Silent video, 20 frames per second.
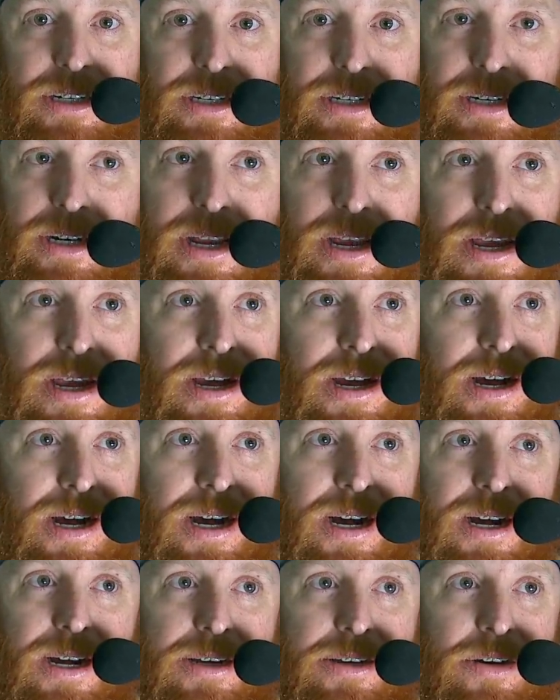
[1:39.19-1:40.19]
And,
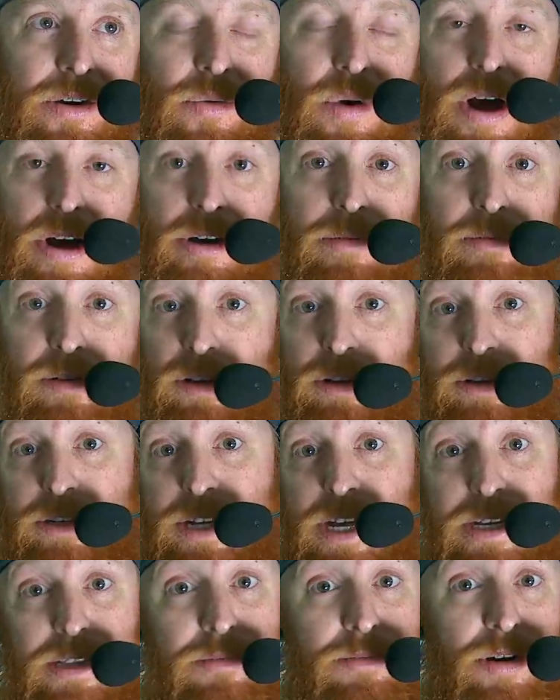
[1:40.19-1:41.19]
you know, Walker Buehler
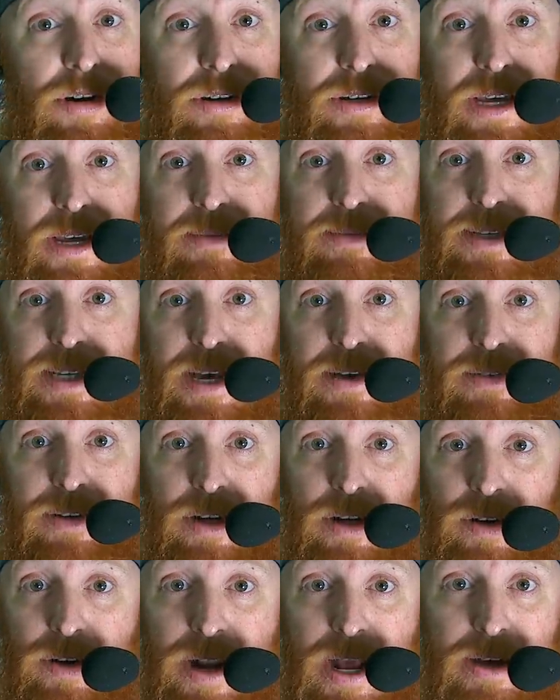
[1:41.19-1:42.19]
taking the ball in game 7,
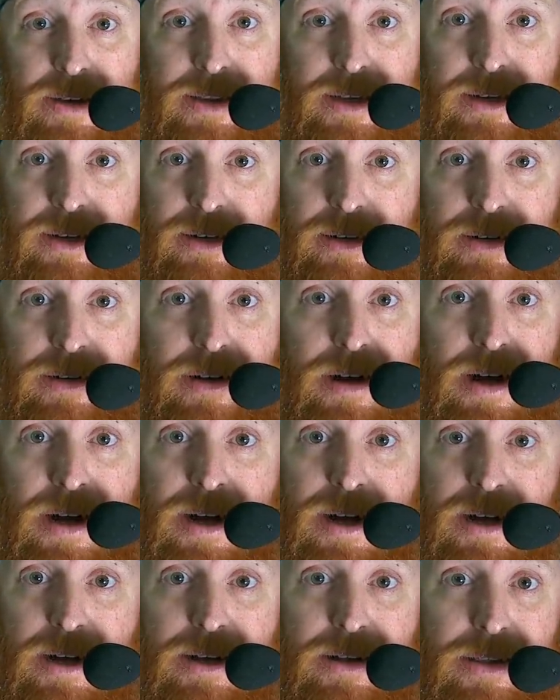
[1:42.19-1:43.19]
going out there,
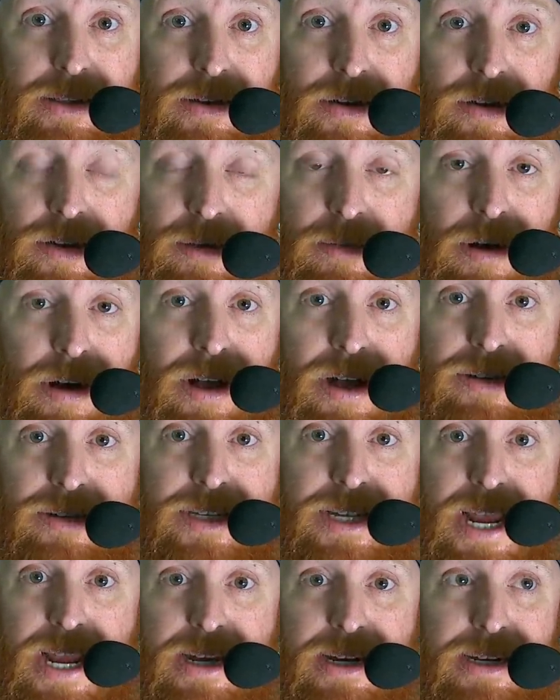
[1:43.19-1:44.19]
throwing the ball
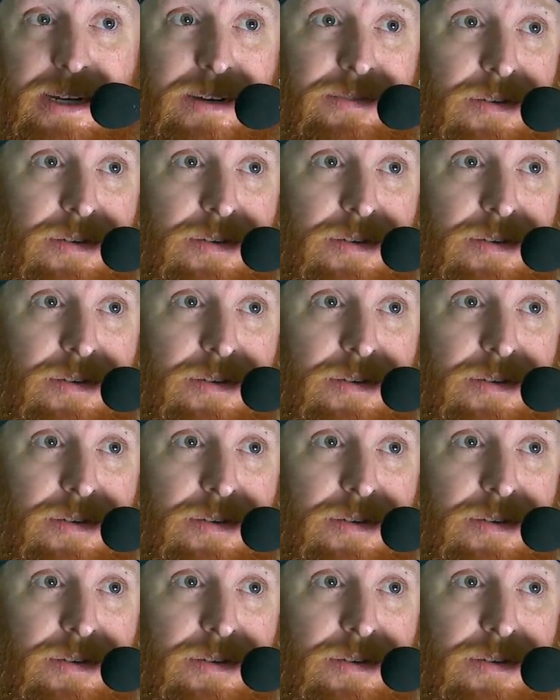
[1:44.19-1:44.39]
outstanding.